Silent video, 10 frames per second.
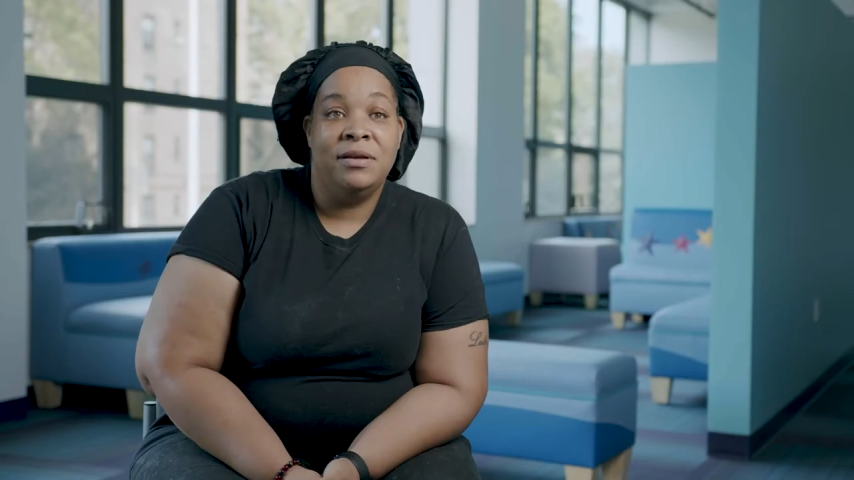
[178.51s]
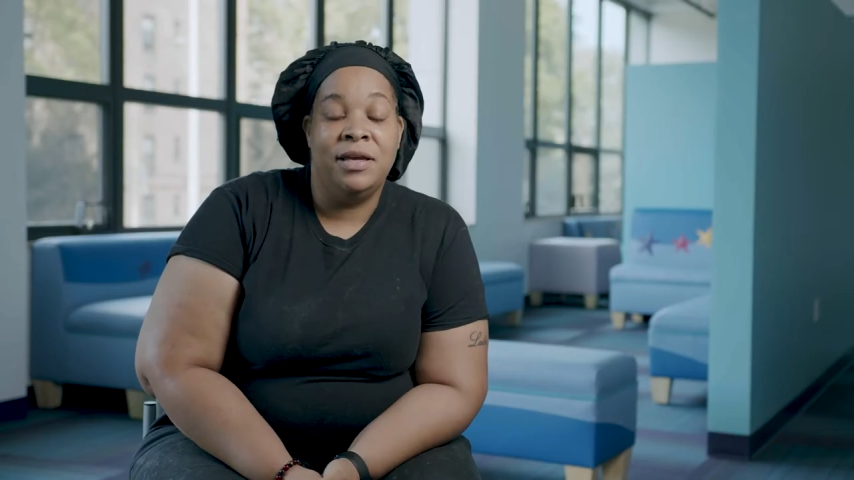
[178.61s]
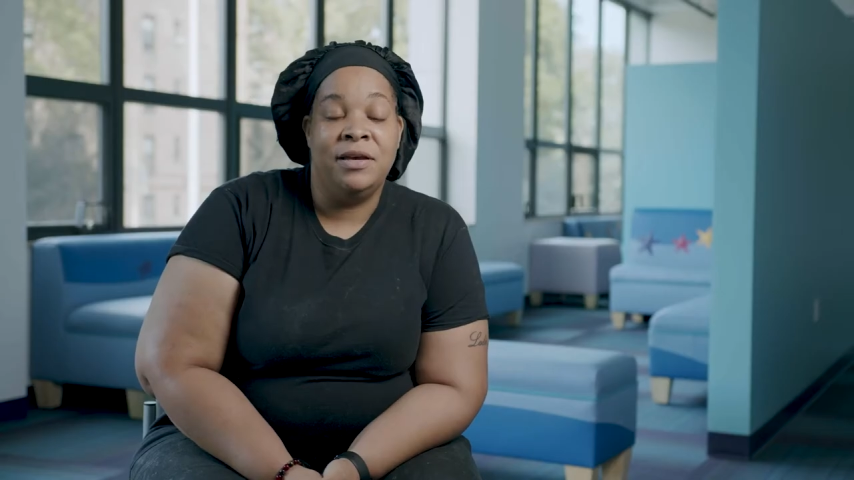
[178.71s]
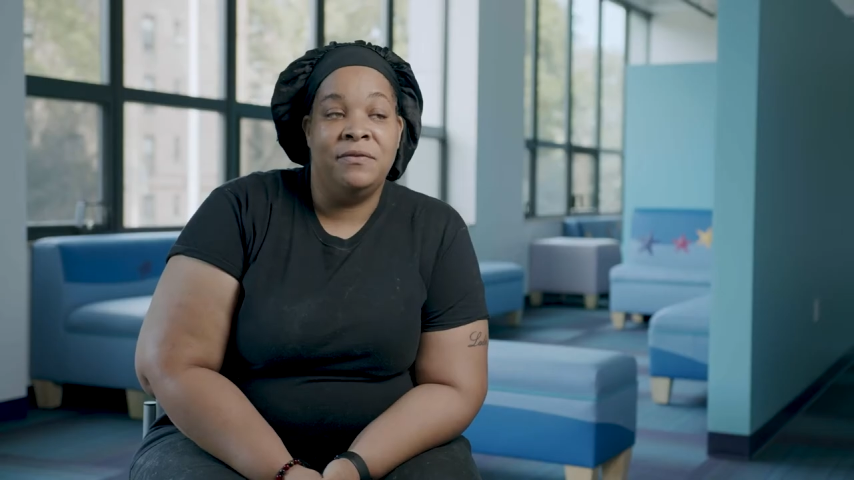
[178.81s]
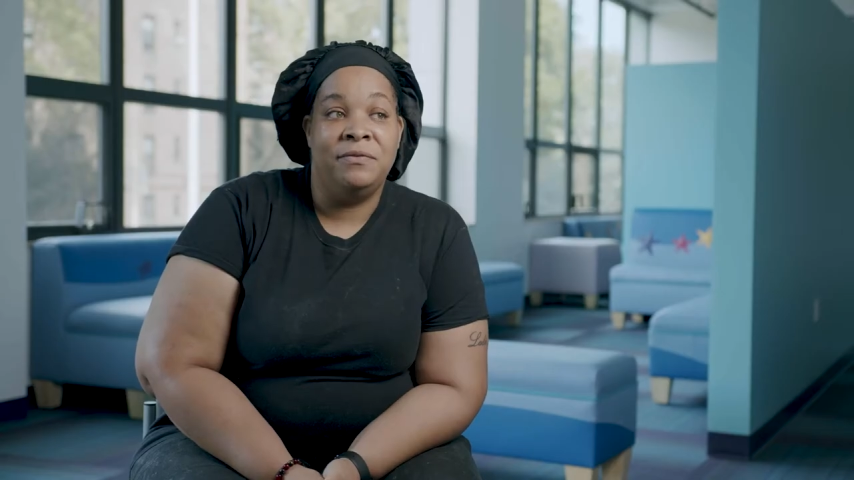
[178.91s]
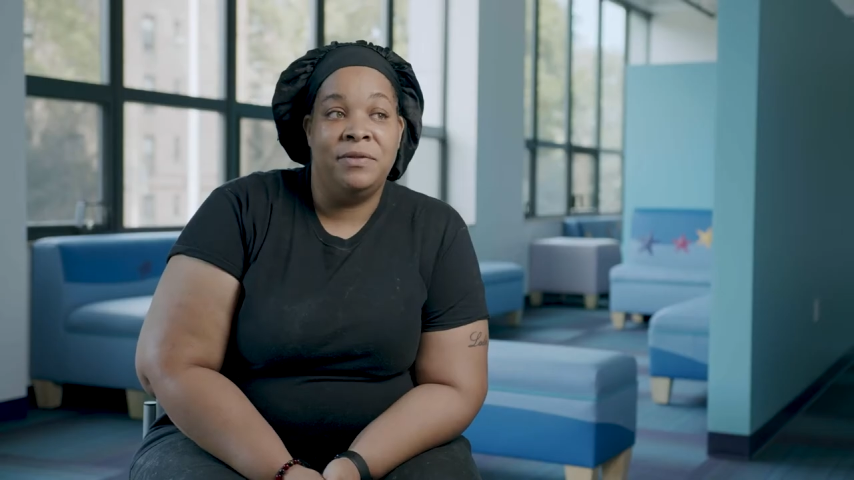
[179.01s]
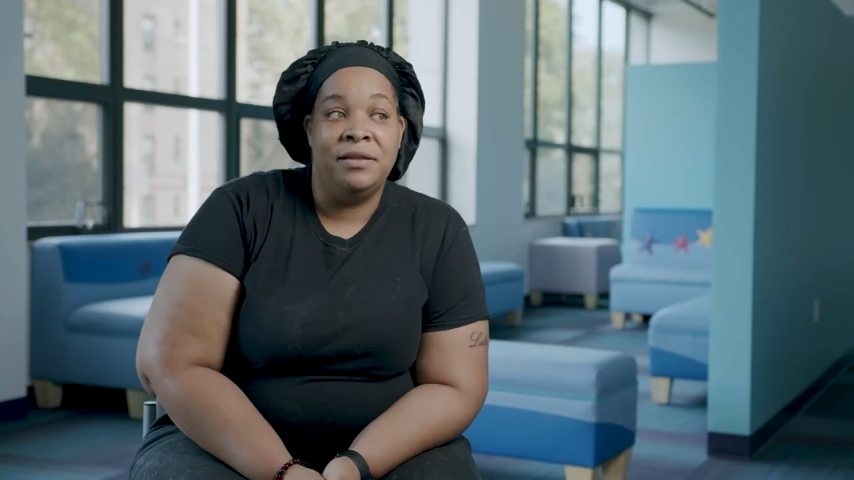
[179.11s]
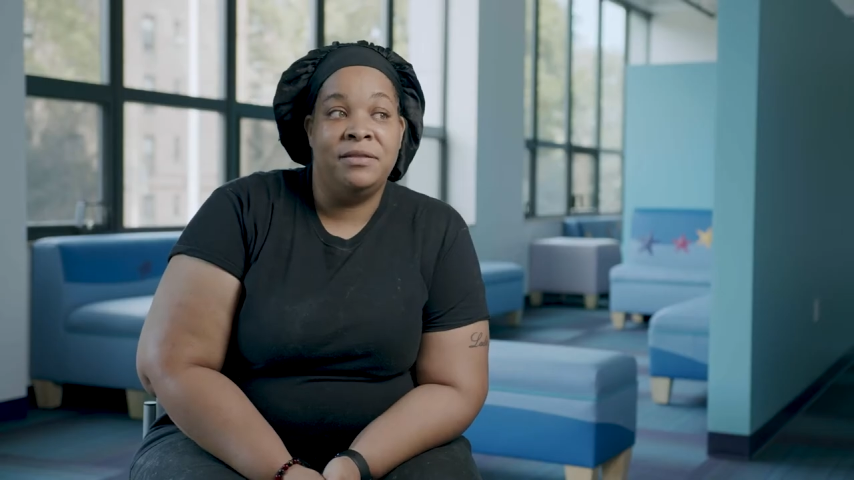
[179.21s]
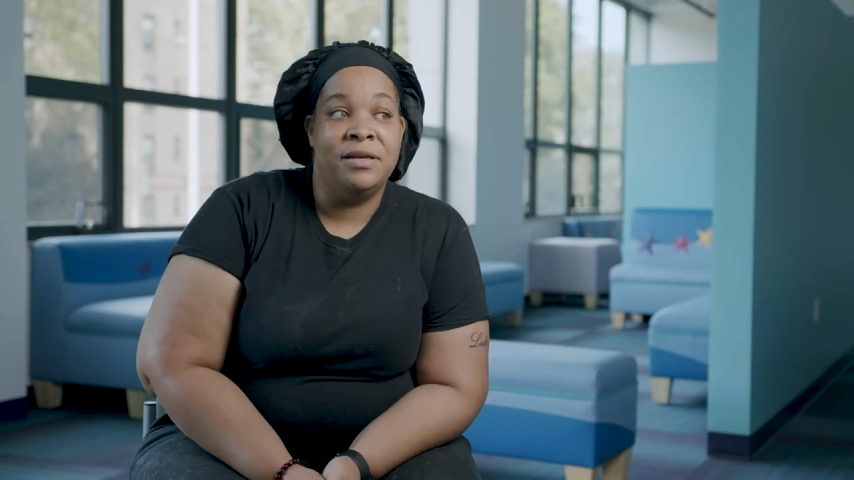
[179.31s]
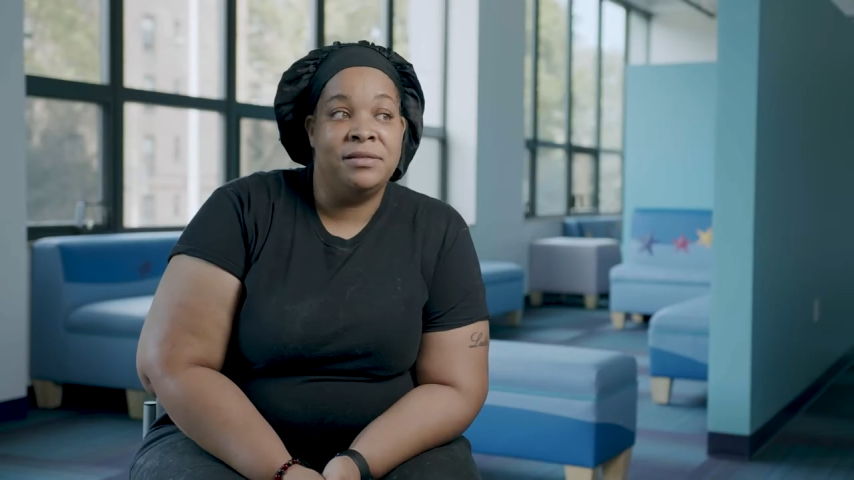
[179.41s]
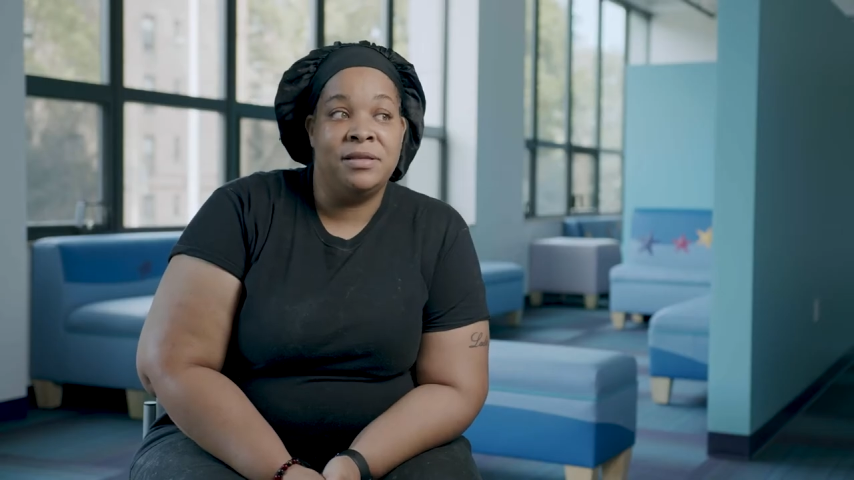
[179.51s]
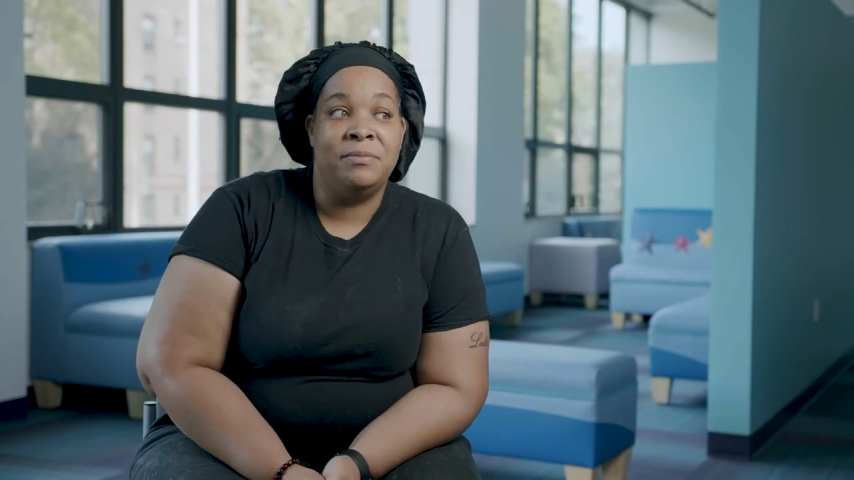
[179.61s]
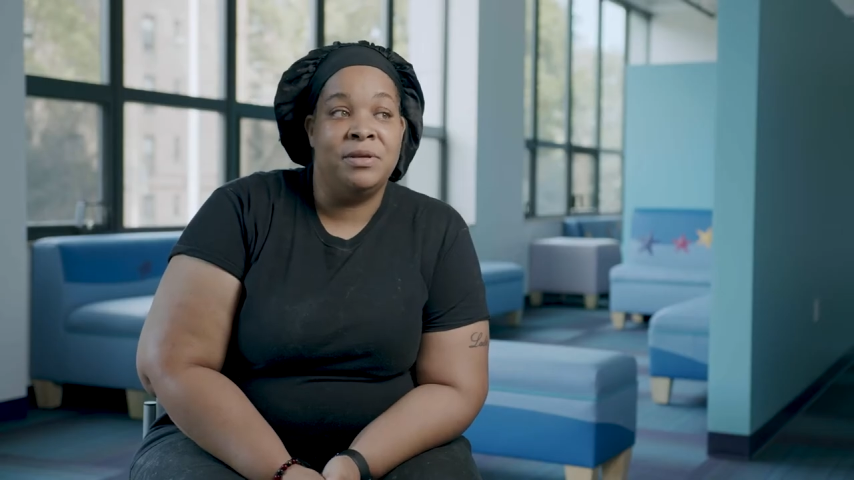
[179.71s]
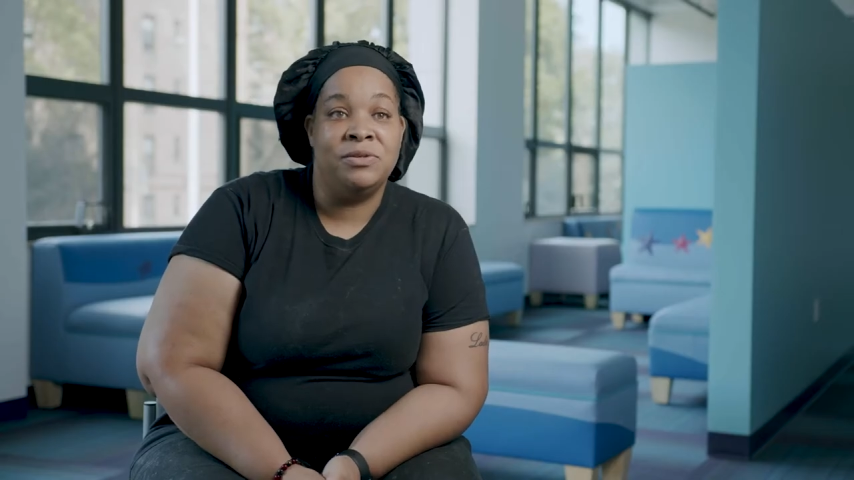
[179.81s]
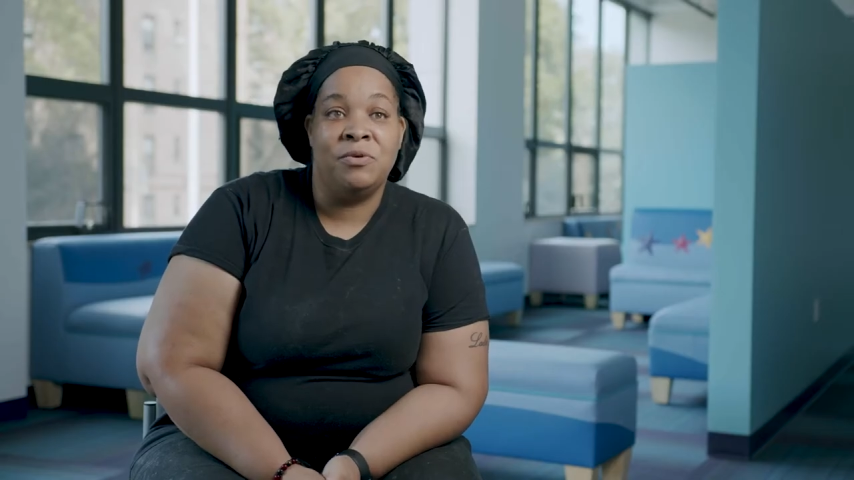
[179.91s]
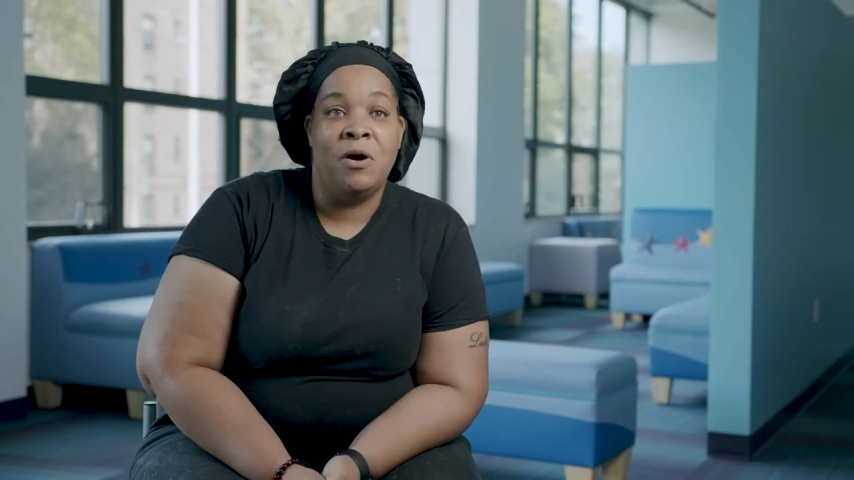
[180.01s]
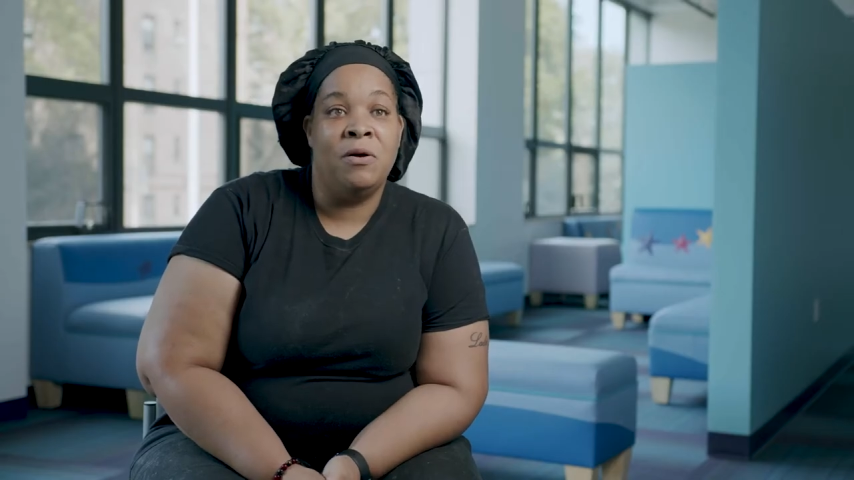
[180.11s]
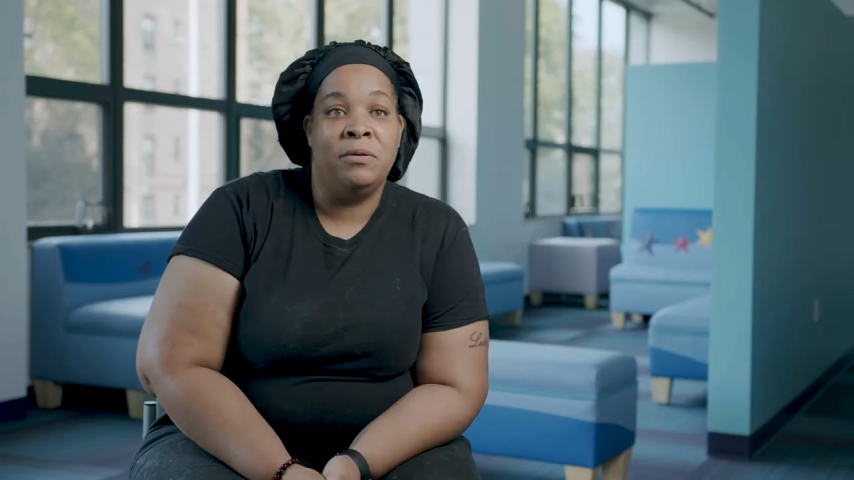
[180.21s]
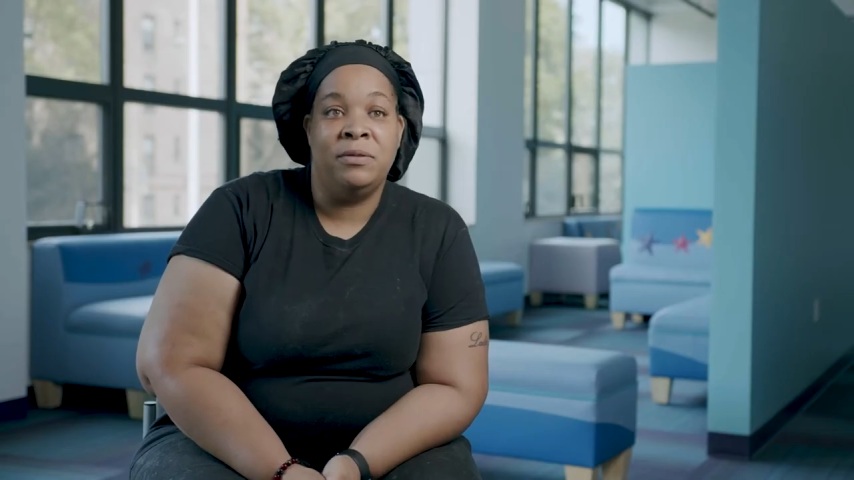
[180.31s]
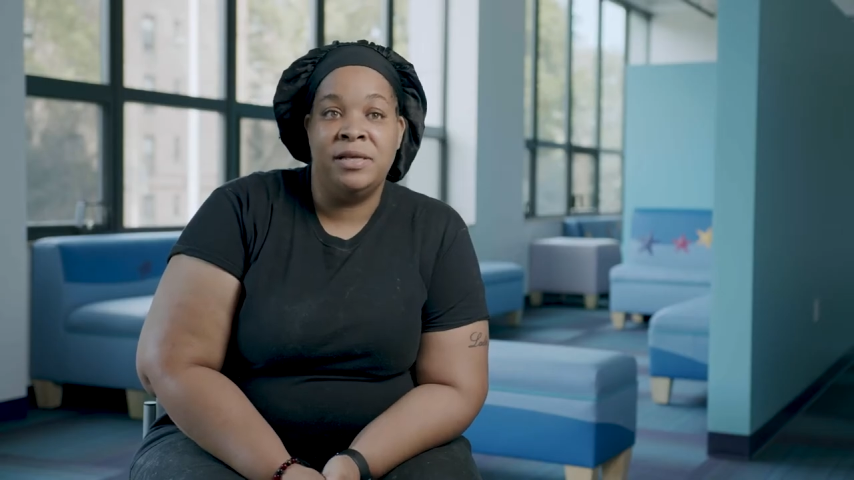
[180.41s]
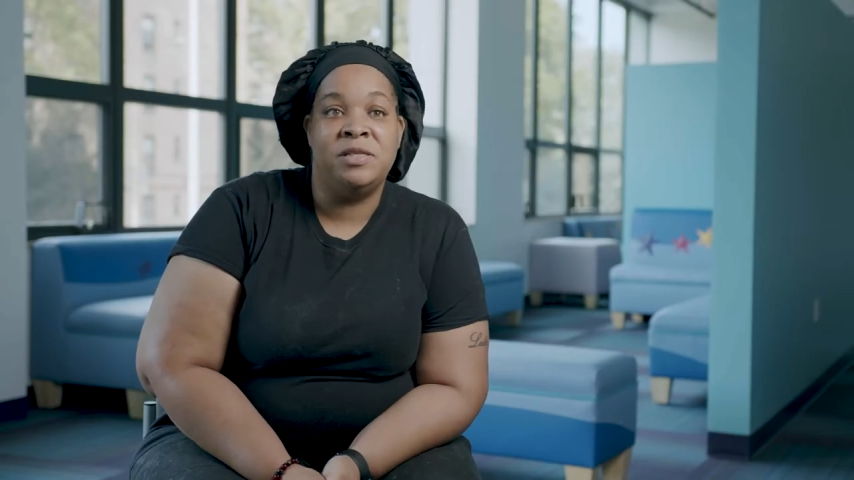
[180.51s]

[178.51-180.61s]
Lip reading: If they think something's wrong, they